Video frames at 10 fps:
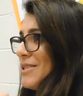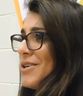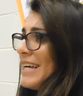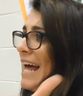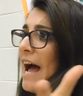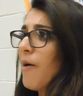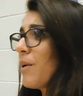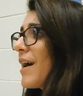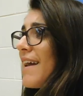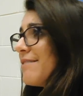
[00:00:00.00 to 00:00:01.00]
Like we took
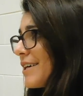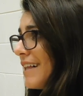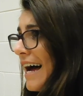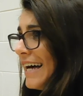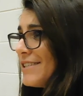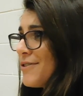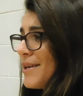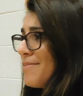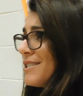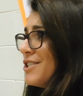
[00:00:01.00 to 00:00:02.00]
an hour out of a
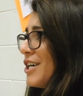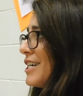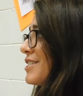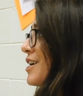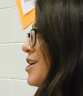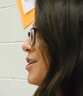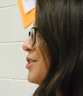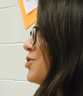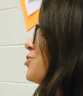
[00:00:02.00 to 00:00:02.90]
class for them to just